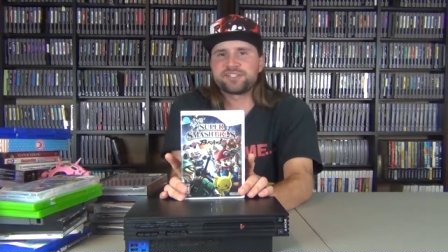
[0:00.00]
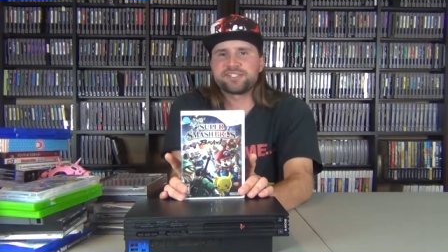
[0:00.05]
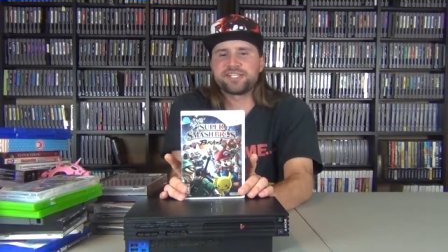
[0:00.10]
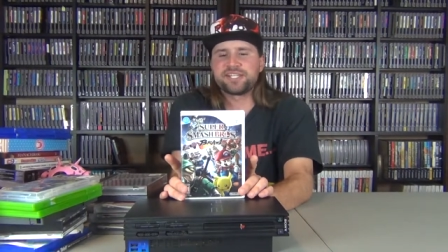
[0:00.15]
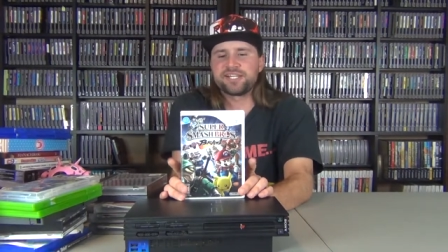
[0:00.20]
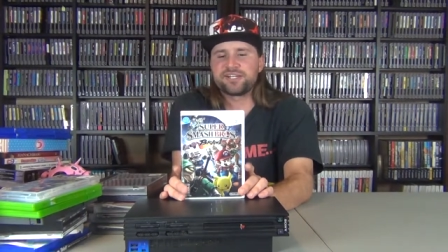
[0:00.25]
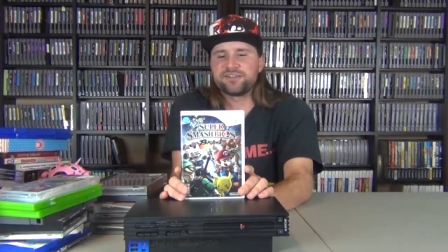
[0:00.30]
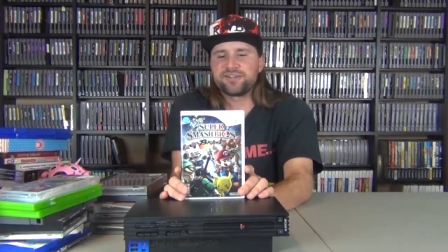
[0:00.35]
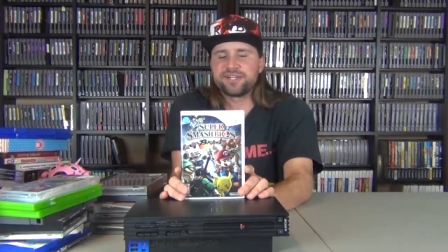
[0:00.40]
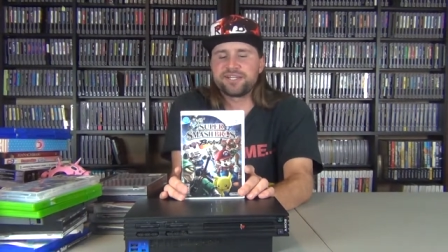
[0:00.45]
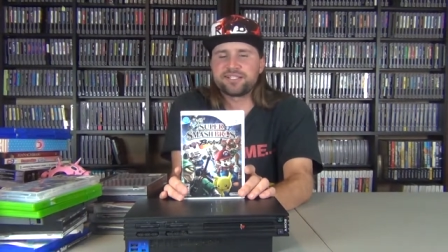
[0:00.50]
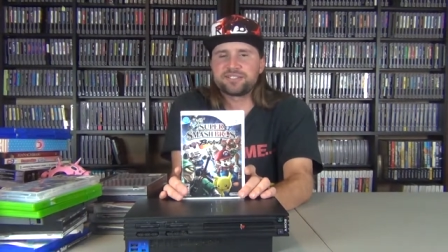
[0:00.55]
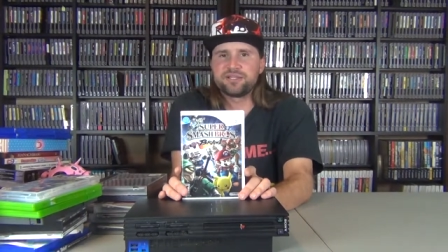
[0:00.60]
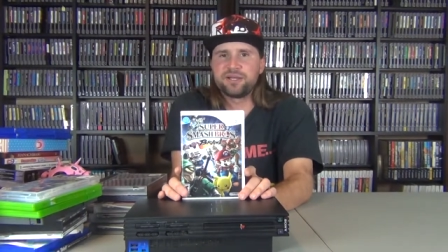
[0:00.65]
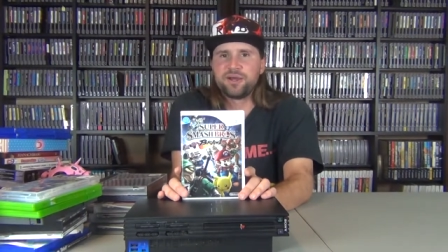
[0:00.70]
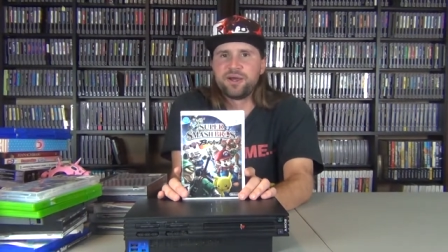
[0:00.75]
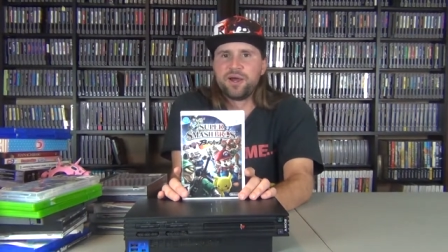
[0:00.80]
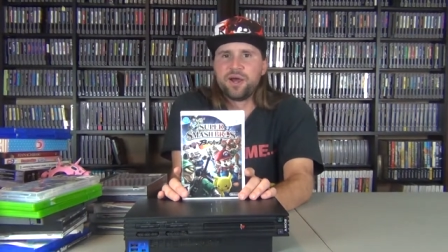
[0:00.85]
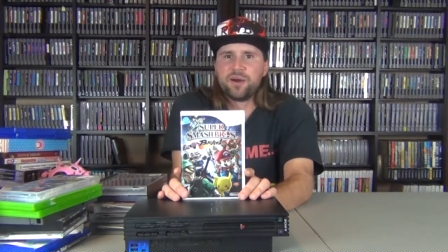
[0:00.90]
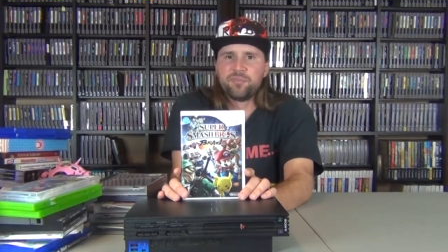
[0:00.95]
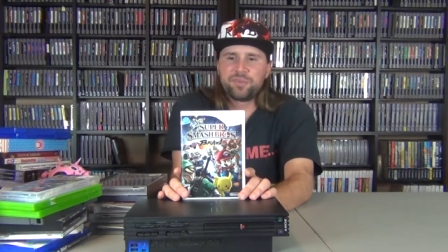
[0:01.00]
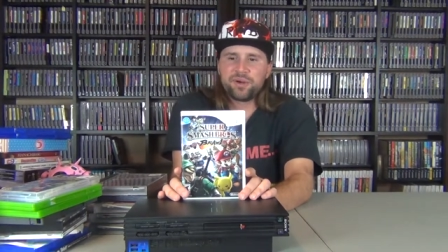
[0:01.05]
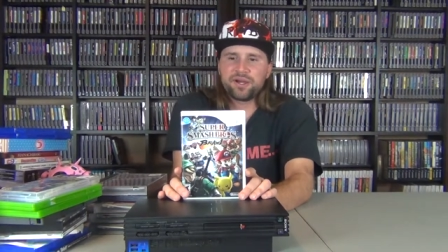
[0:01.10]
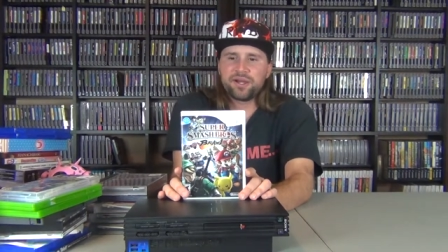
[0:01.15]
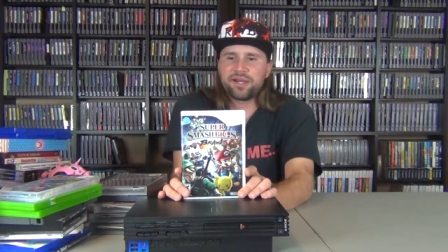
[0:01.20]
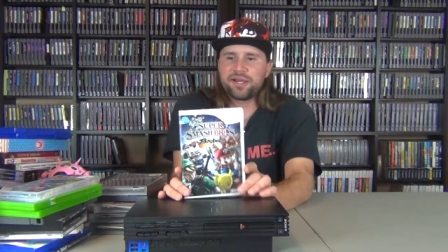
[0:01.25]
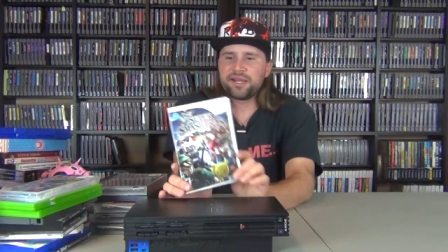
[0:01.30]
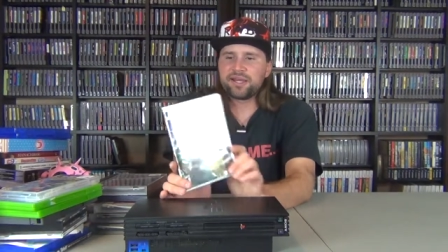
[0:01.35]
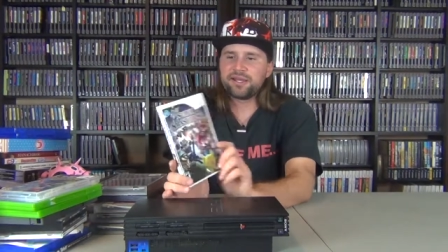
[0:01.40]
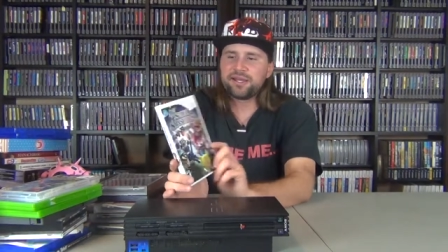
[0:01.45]
Series,
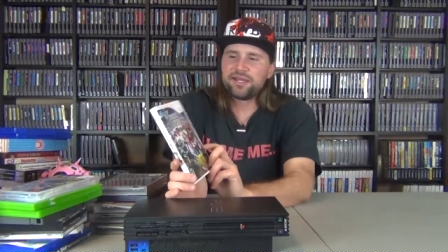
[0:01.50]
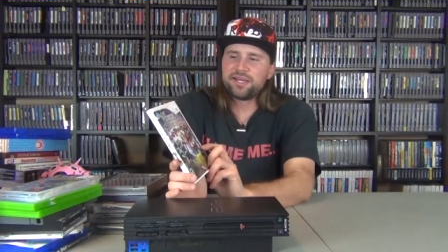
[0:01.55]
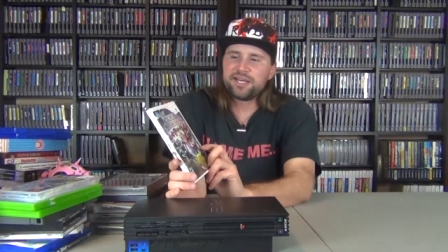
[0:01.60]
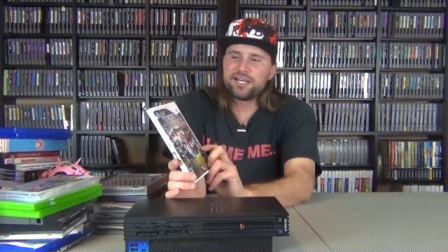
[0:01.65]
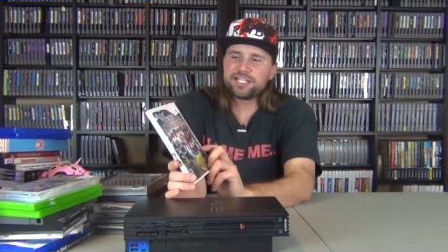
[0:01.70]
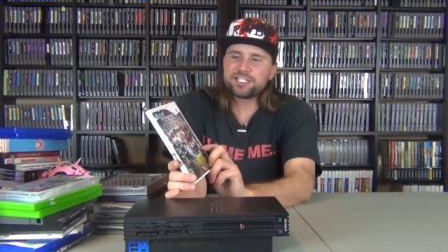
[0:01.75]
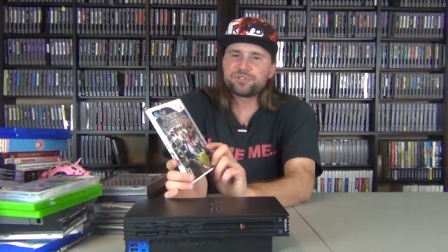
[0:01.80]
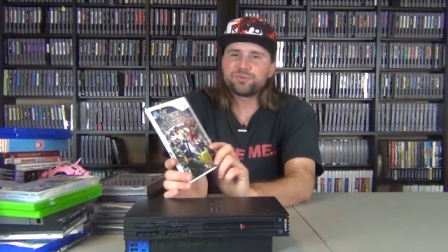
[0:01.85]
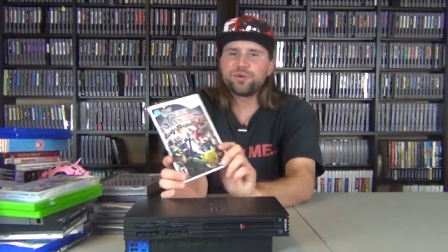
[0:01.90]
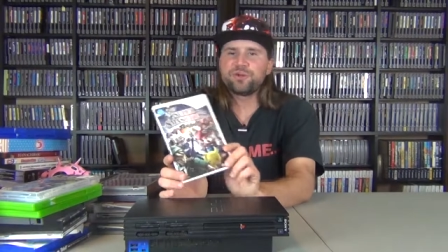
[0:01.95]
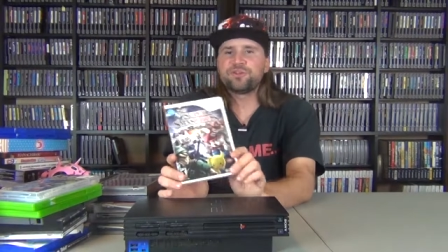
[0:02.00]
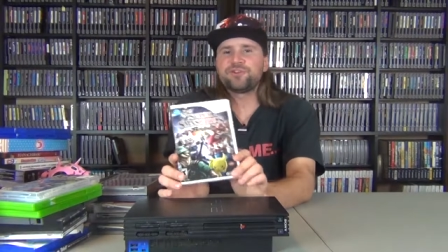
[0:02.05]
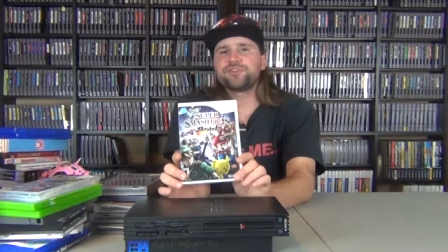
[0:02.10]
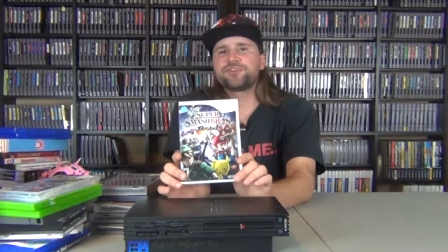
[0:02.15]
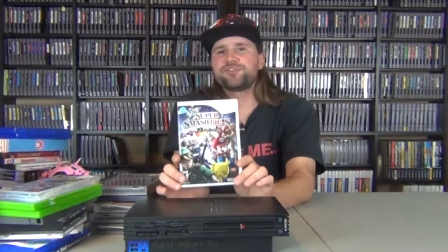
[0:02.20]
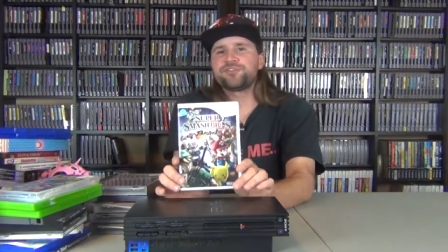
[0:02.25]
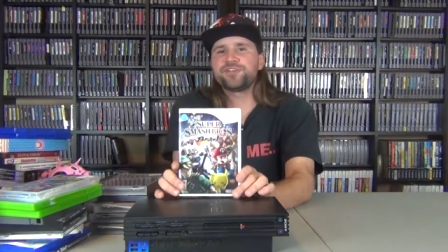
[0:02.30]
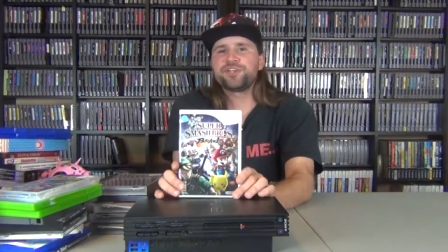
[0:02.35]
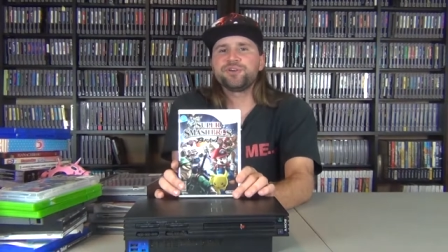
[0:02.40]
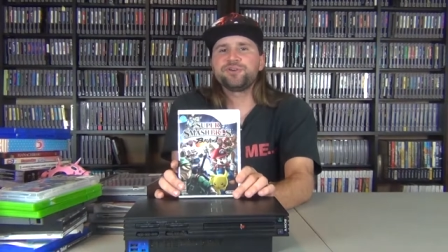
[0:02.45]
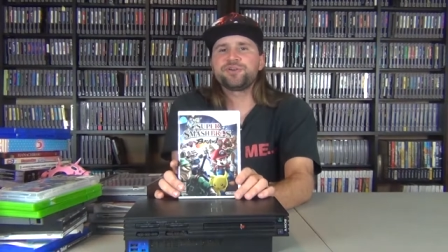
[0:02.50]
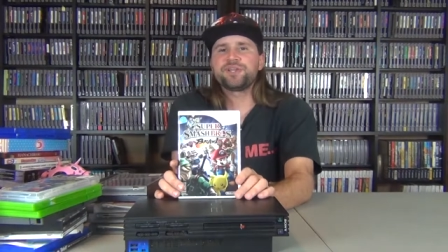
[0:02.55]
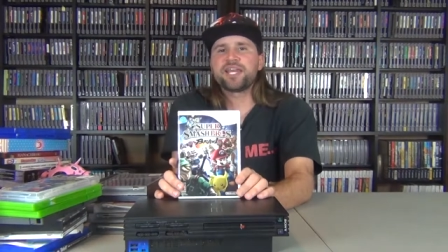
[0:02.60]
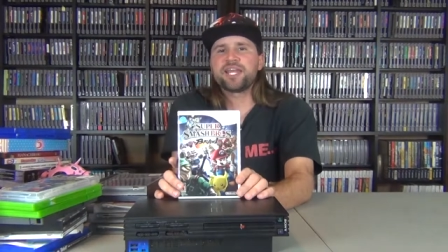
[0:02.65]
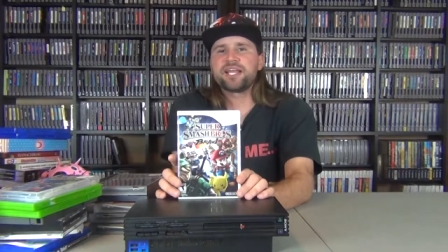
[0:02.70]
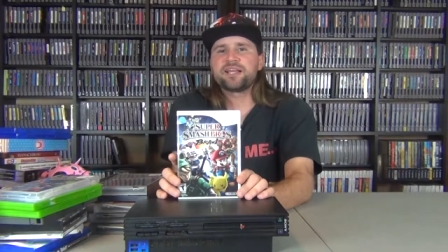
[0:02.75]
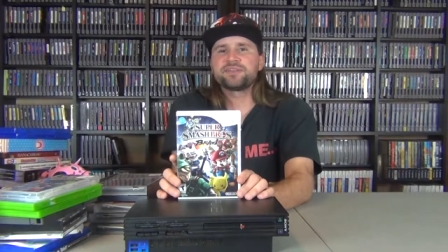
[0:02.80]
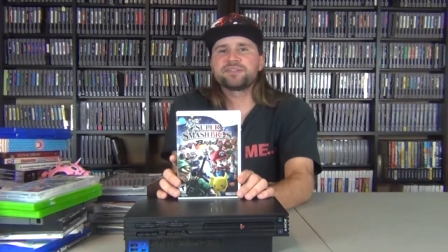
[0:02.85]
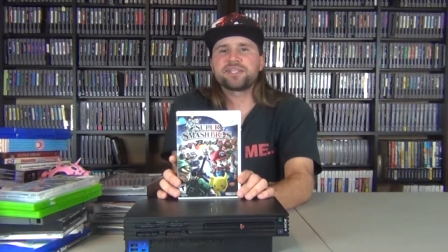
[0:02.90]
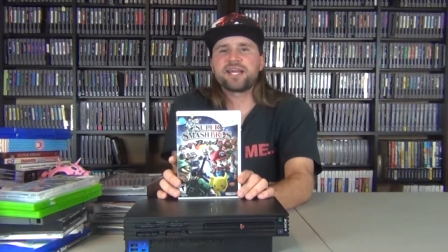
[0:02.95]
but it's one of those few
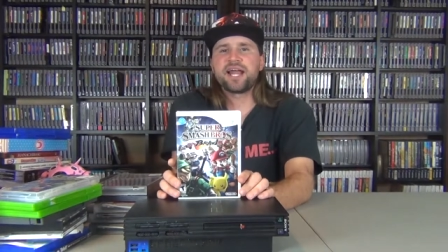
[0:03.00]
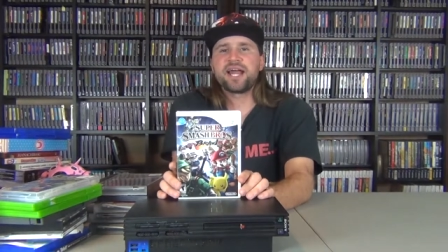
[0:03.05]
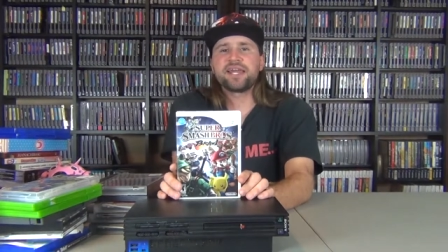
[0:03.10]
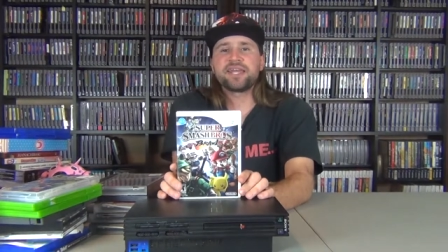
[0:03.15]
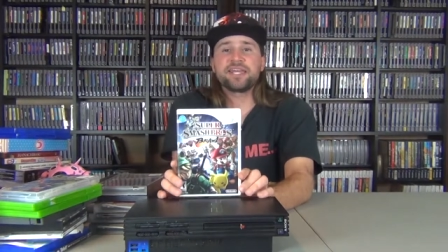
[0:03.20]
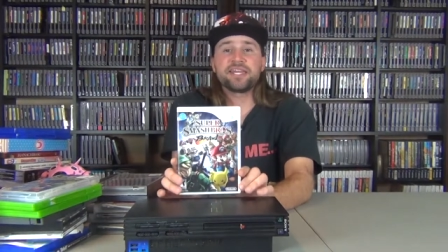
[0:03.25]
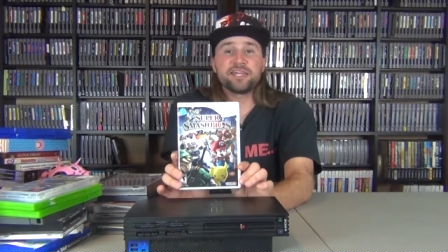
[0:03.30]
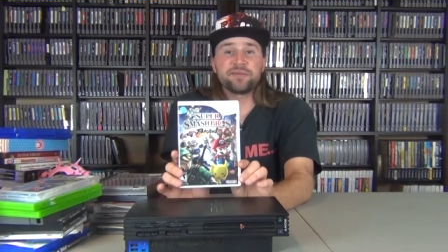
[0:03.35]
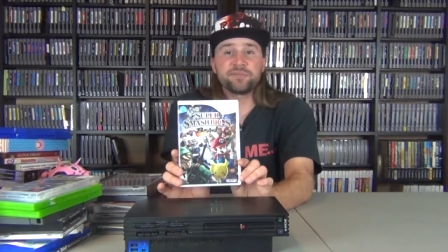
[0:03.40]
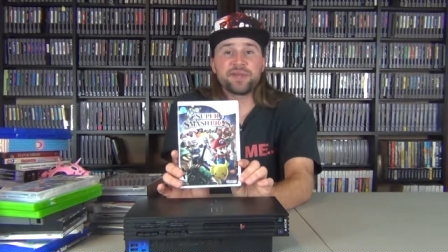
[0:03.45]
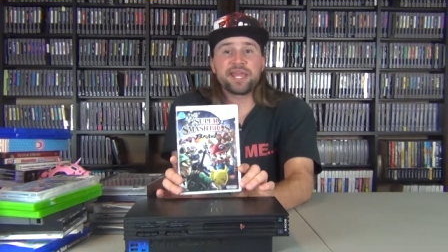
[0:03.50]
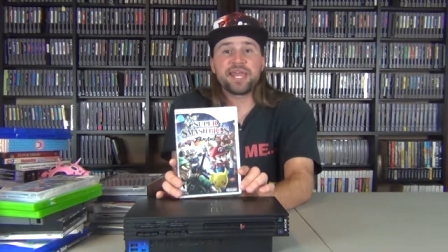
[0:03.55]
games I am